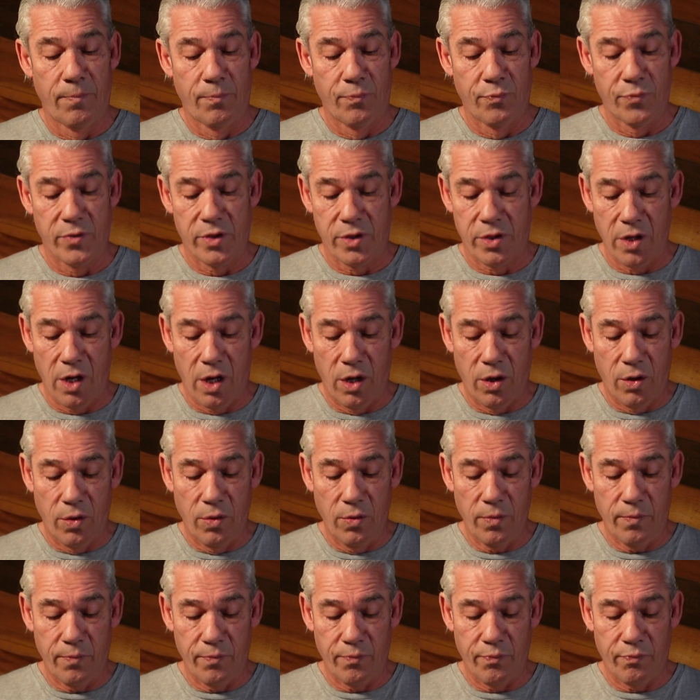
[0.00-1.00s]

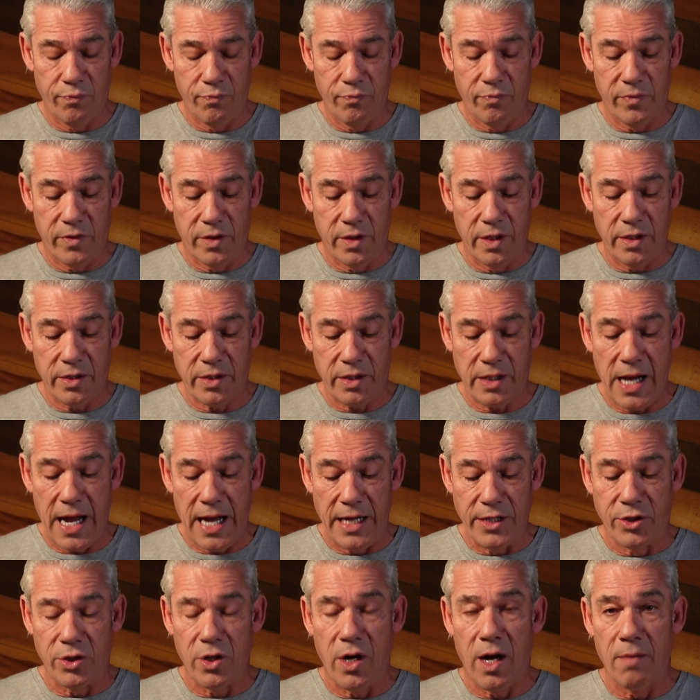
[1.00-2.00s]
So this guy,
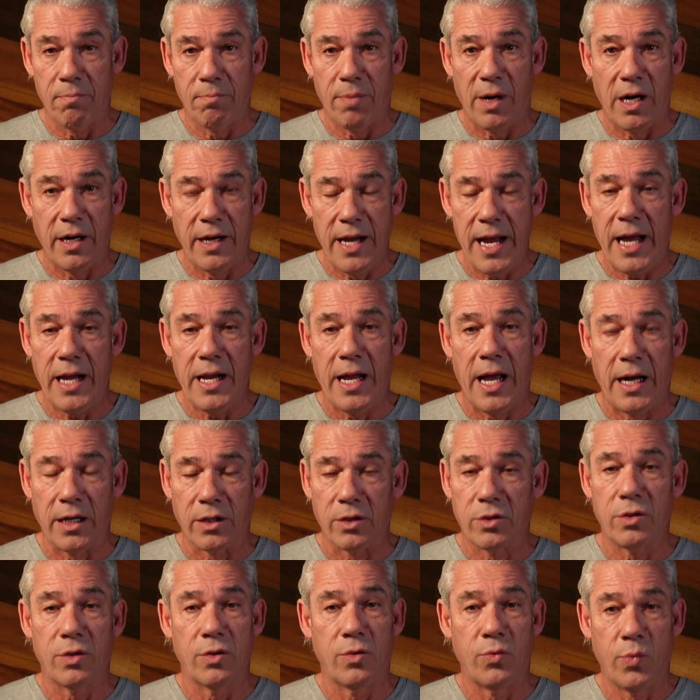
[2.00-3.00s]
John Barnett, had
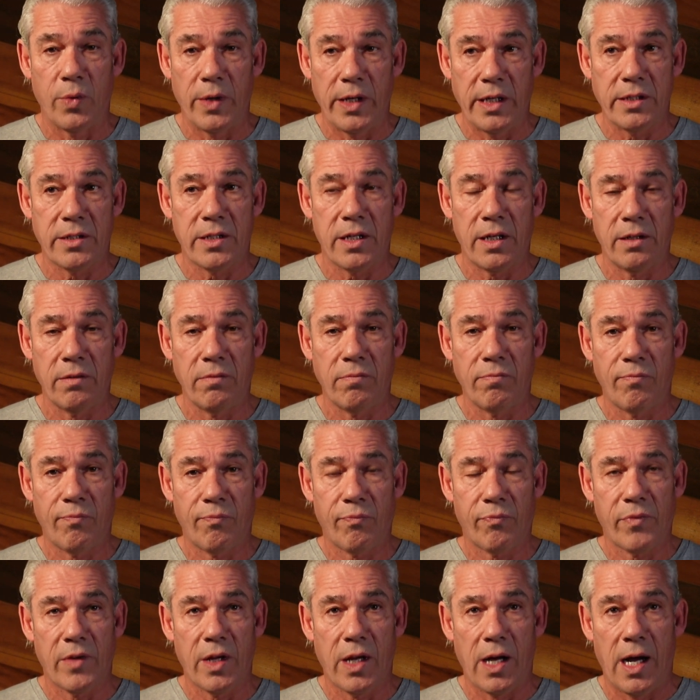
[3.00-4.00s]
good reason
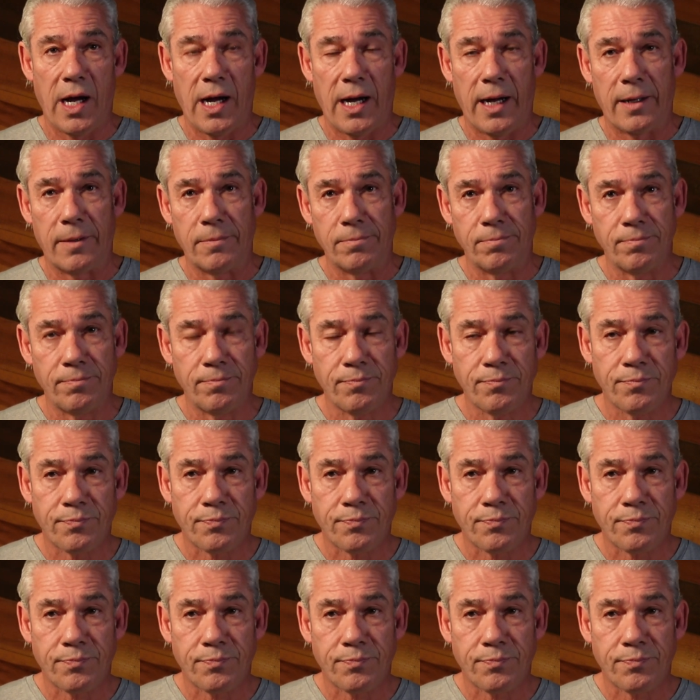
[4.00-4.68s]
to